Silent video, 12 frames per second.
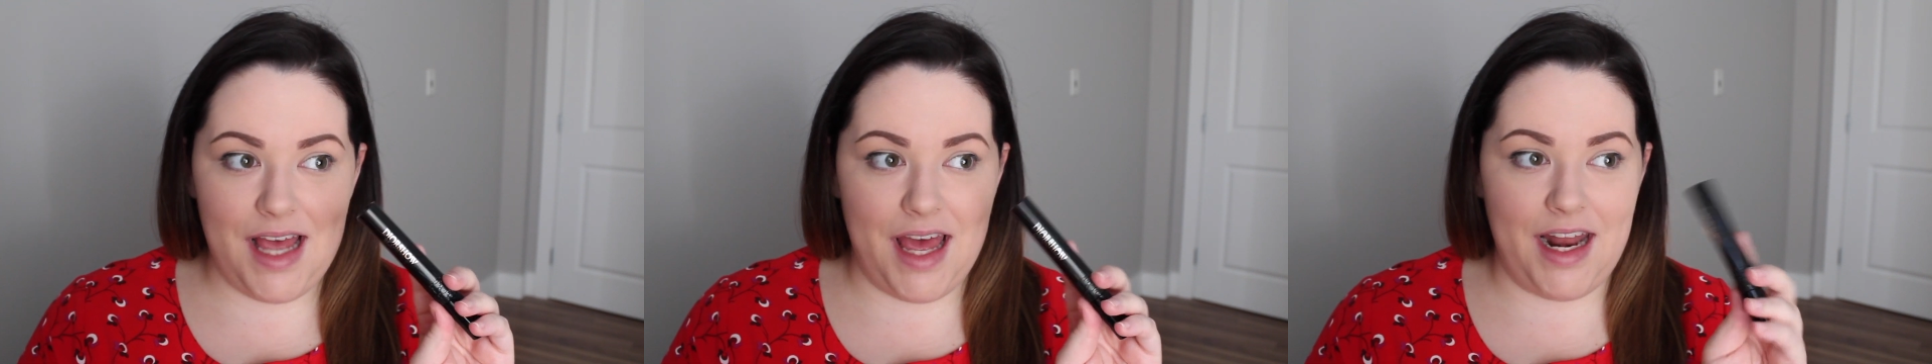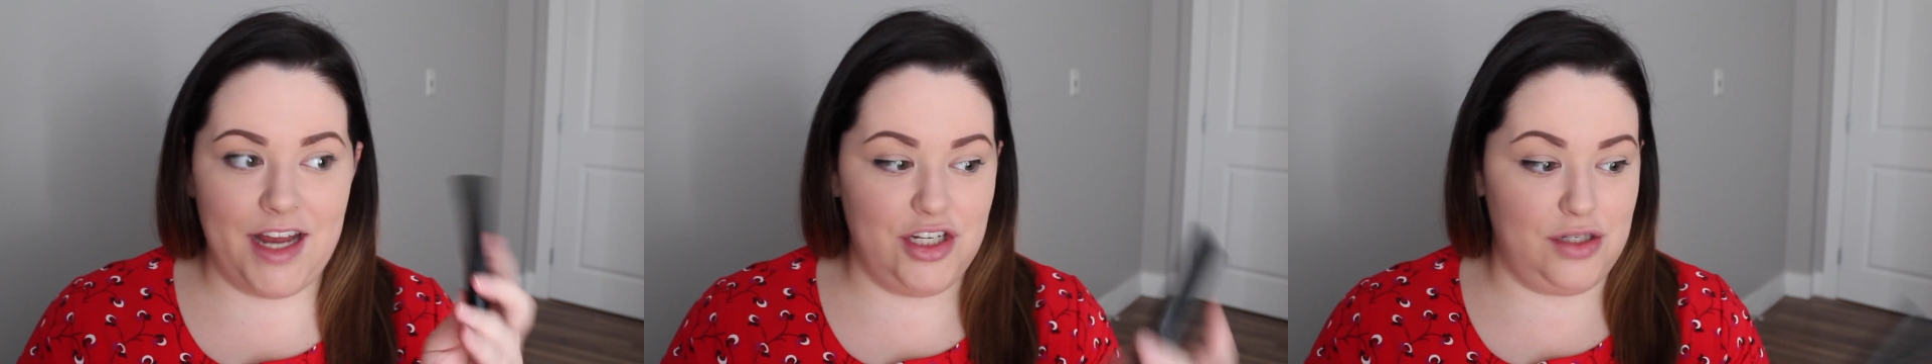
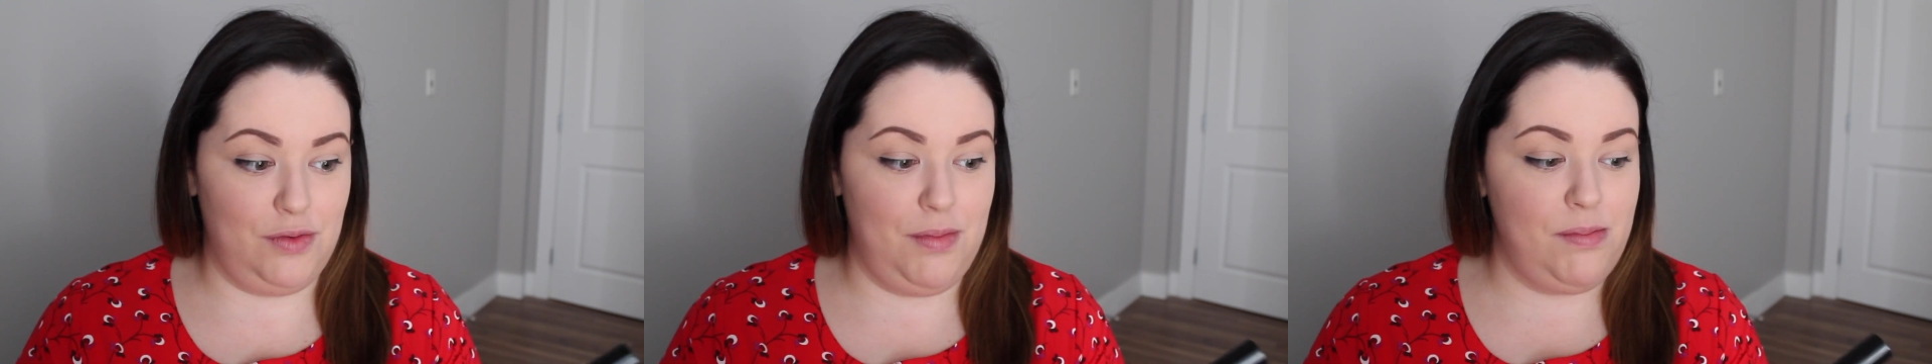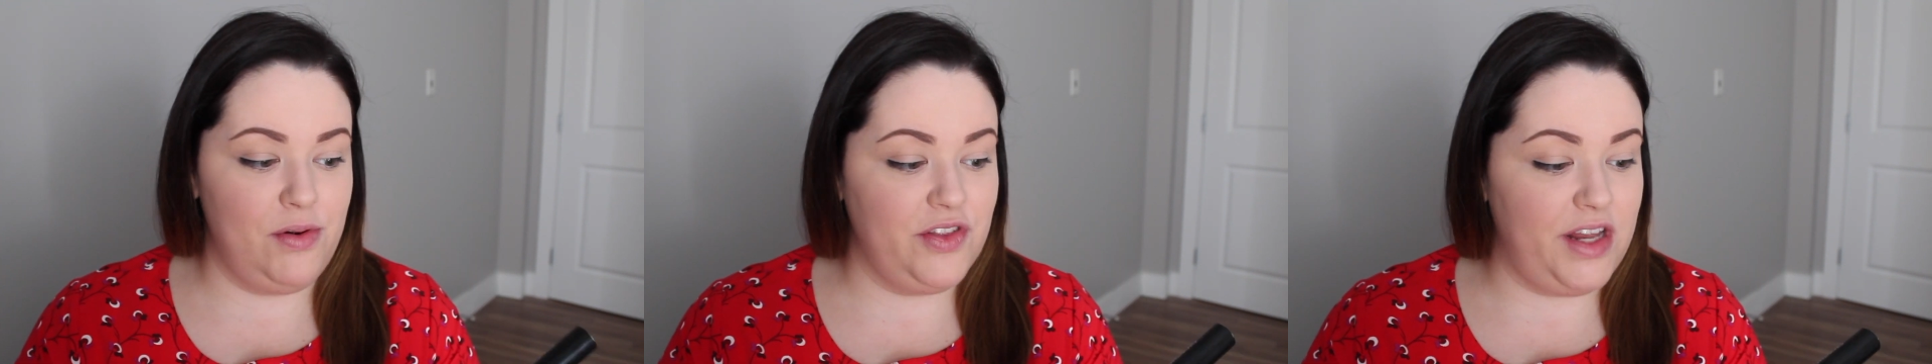and I just
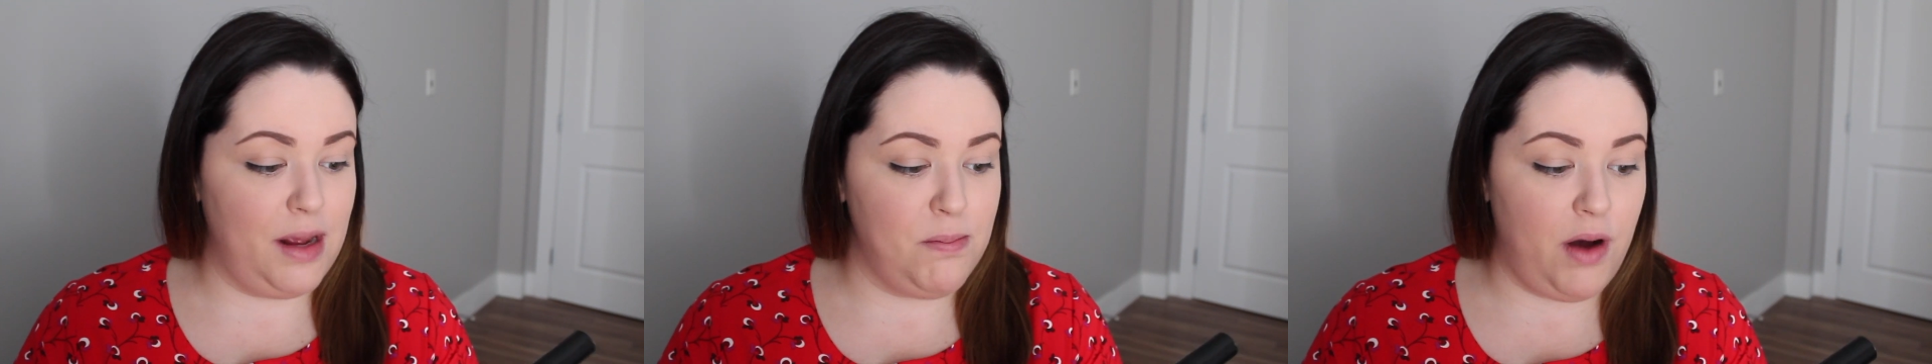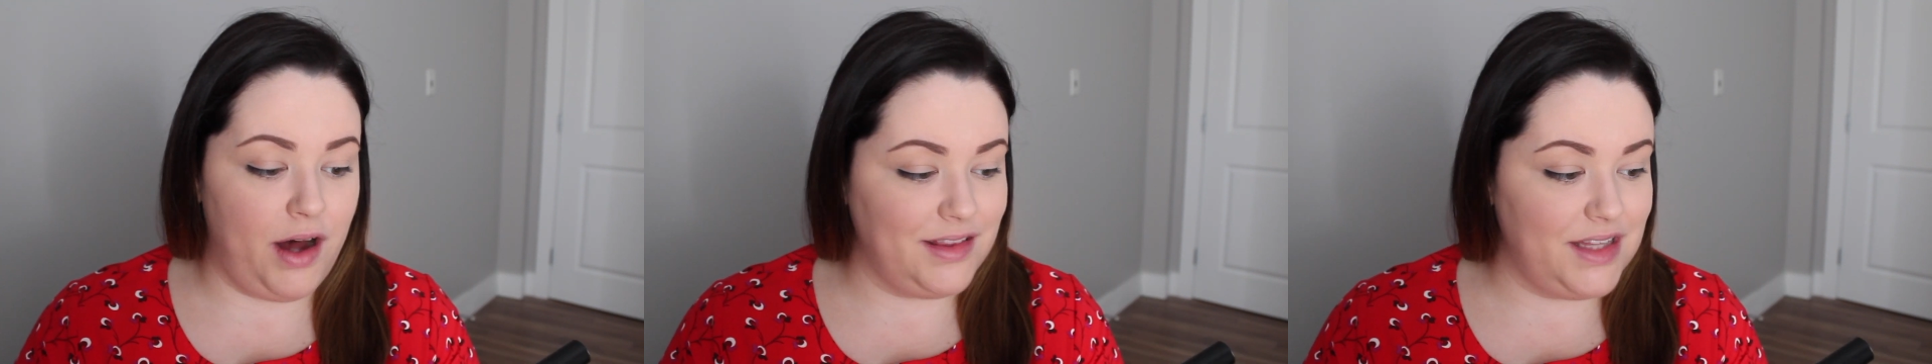remembered that I
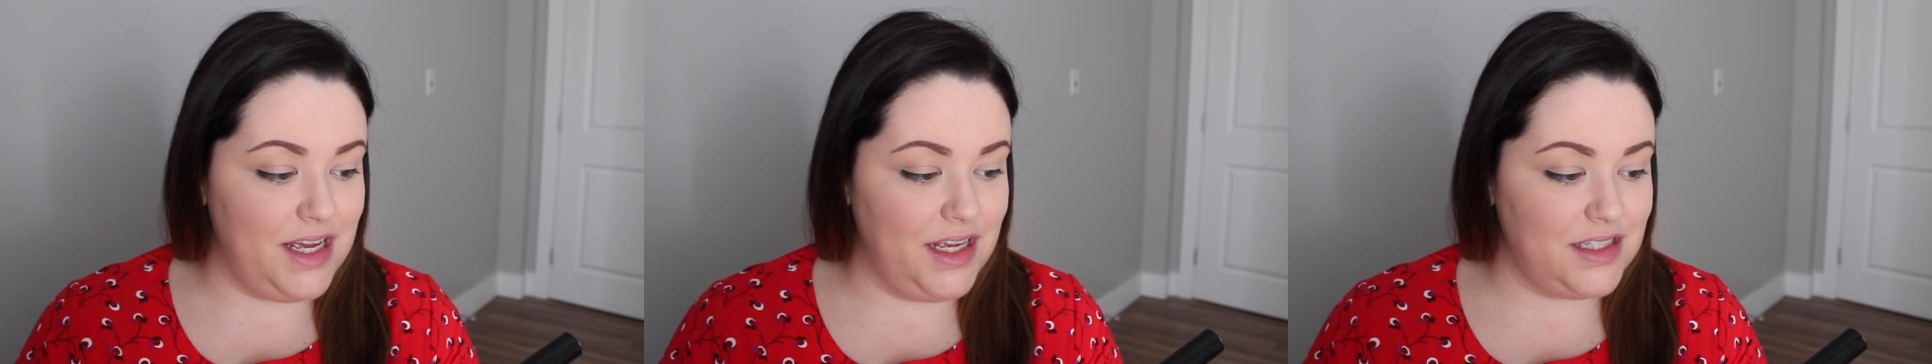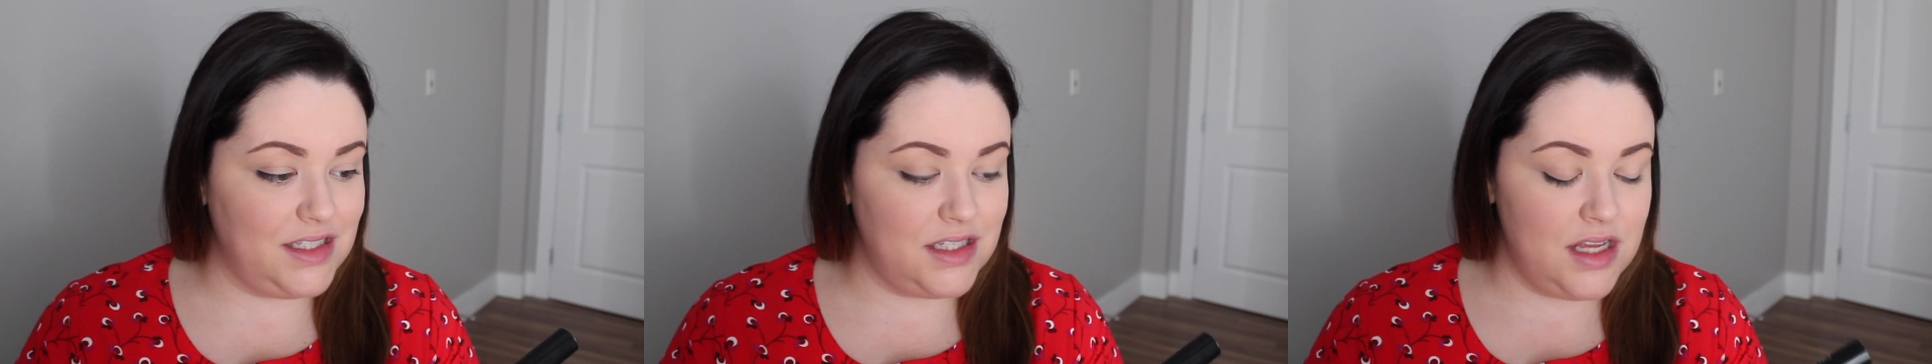bought
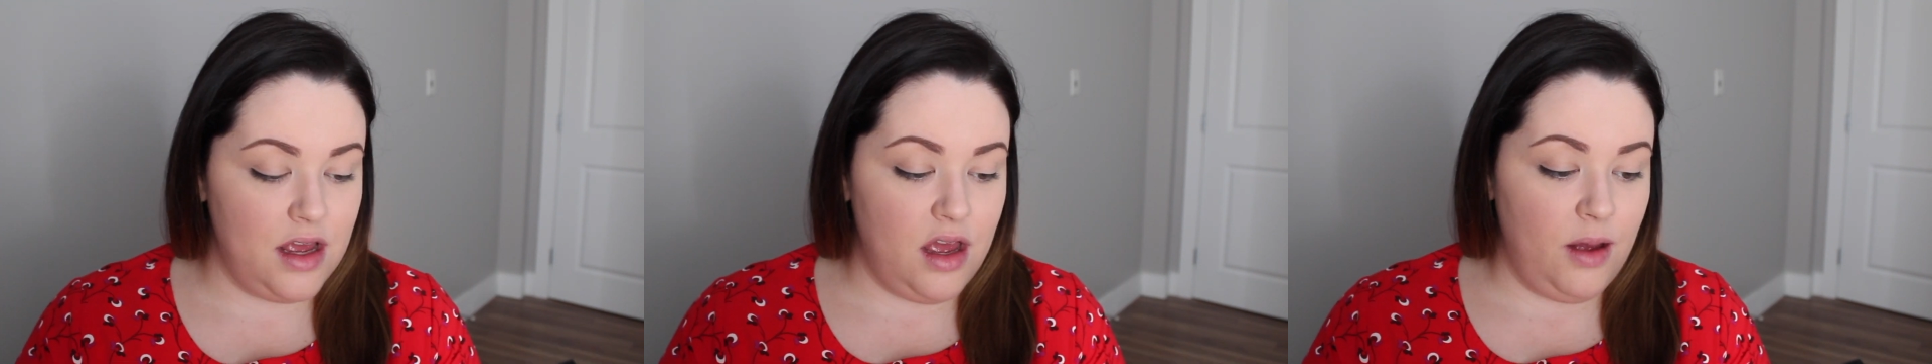this,